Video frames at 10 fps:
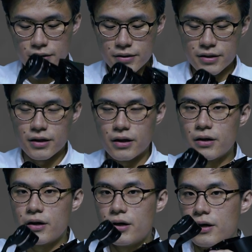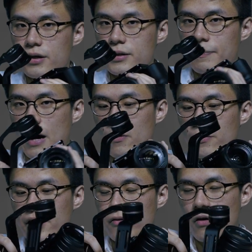the
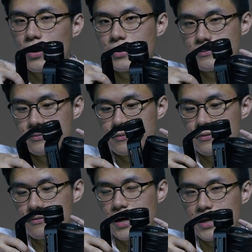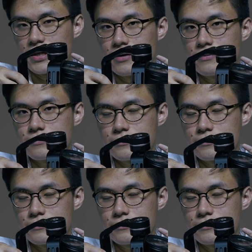powering rod right here.